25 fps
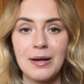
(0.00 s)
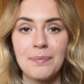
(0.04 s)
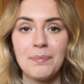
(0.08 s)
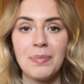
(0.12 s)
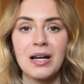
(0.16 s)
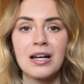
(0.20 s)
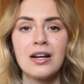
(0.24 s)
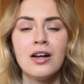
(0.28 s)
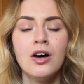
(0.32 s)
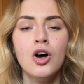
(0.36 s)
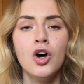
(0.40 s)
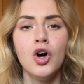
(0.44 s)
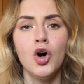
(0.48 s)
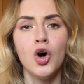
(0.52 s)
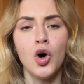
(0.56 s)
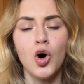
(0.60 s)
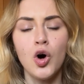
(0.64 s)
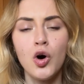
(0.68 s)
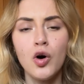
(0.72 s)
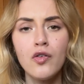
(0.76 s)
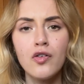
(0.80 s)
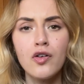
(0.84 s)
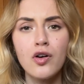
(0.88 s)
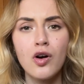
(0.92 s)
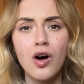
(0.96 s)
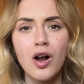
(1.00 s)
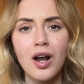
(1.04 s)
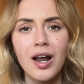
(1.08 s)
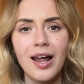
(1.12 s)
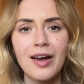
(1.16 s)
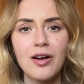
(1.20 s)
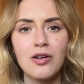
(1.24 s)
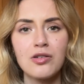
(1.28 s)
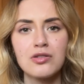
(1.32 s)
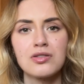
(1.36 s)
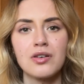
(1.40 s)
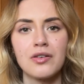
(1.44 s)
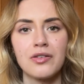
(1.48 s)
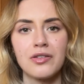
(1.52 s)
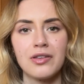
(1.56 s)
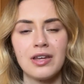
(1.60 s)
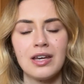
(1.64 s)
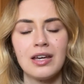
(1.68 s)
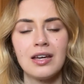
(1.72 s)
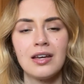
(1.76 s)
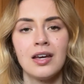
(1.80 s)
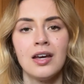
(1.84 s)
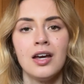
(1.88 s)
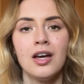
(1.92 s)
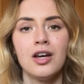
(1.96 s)
But overall, I also
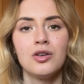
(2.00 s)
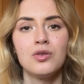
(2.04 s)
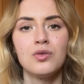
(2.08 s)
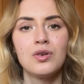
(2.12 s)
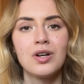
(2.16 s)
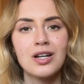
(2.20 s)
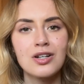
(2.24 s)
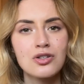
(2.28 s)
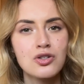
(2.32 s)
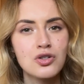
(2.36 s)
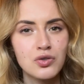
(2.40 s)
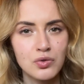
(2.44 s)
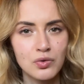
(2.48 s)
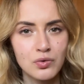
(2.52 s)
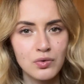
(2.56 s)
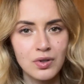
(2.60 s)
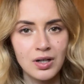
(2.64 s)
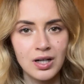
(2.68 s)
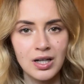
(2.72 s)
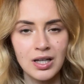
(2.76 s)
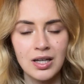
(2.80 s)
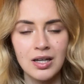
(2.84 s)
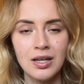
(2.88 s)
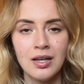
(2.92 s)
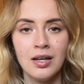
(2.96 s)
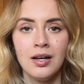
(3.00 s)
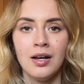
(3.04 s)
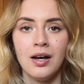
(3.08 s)
think you can truly